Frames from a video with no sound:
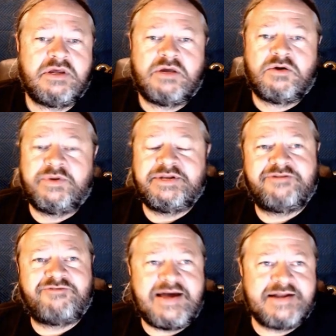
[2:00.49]
We went to
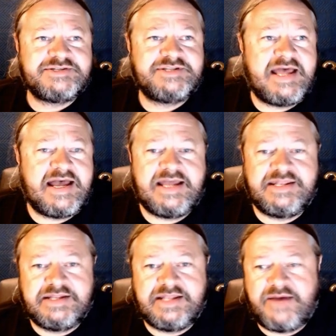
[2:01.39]
the finals in that,
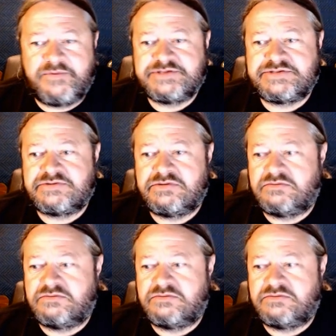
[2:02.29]
and then that was